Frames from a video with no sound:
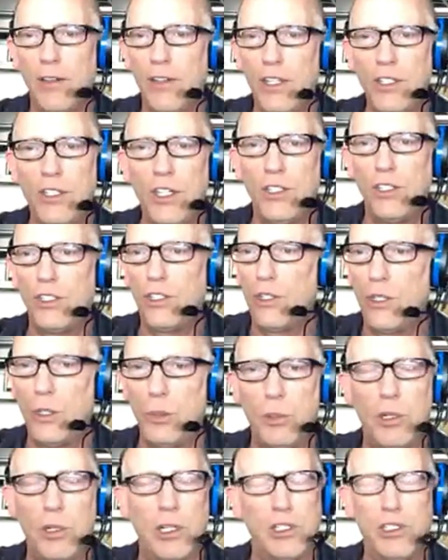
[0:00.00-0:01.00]
This is
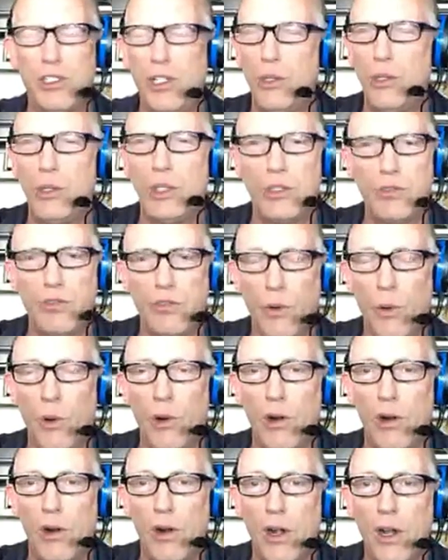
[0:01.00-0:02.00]
two plus two is
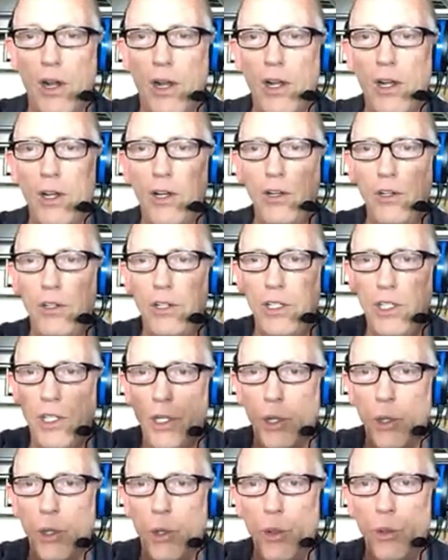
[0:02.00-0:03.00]
four. Do
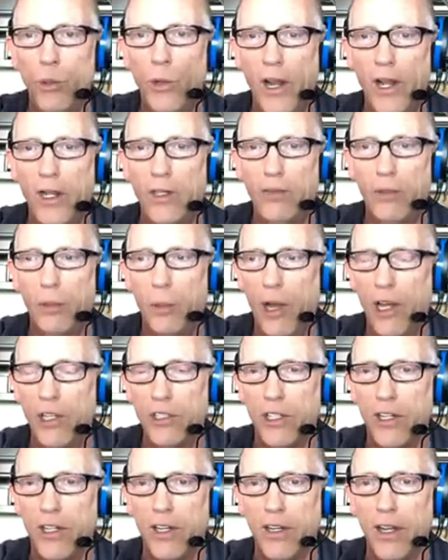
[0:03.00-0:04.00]
you, running for
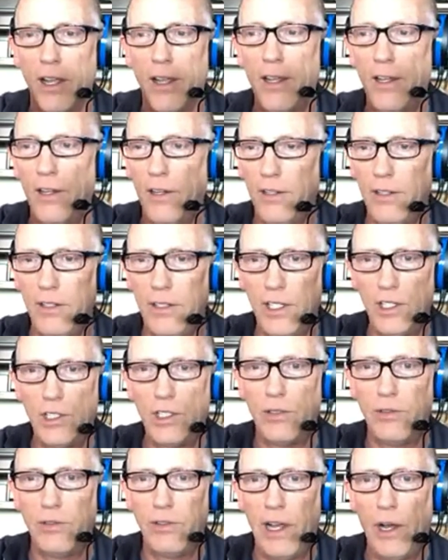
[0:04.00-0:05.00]
president,
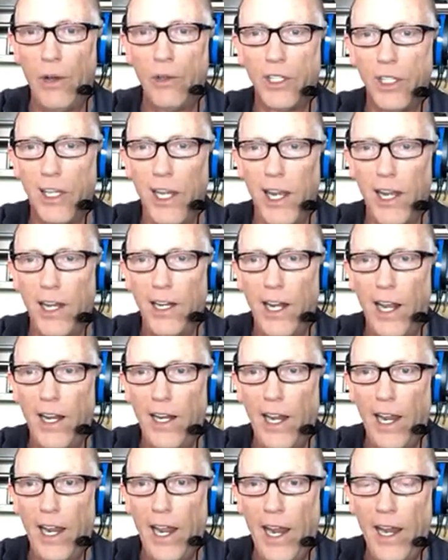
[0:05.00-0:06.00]
disavow the
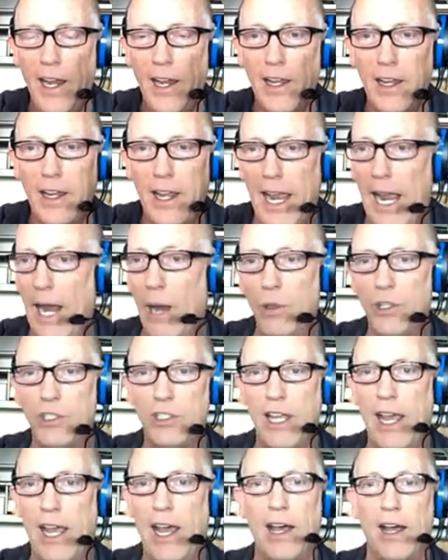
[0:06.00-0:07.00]
KKK? How
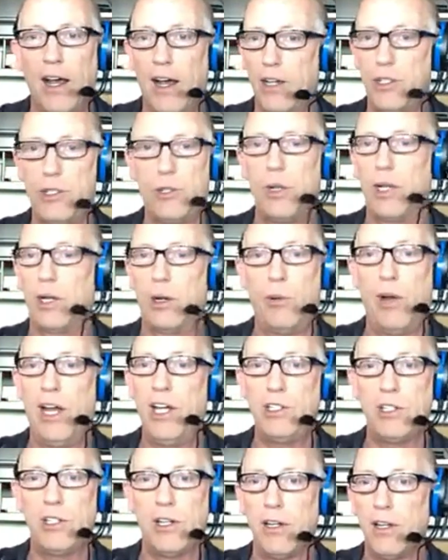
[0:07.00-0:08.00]
is that a trick
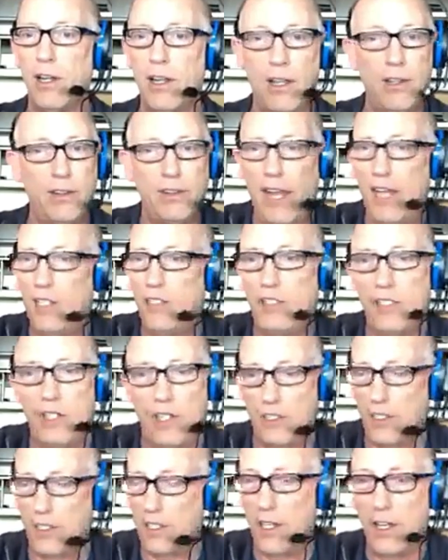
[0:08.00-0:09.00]
question? That's
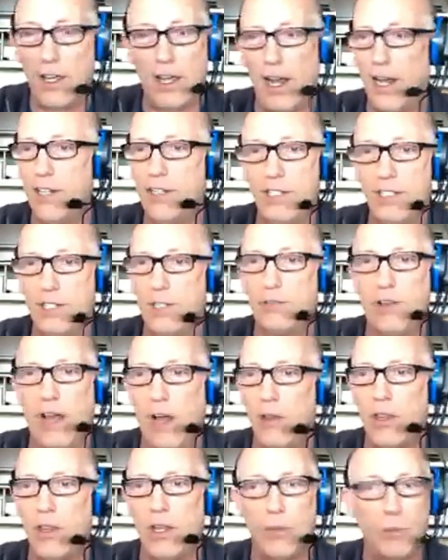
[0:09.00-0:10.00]
just, I
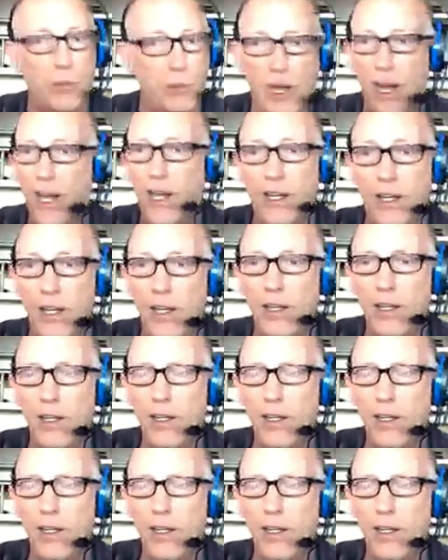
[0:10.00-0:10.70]
disavow them, right?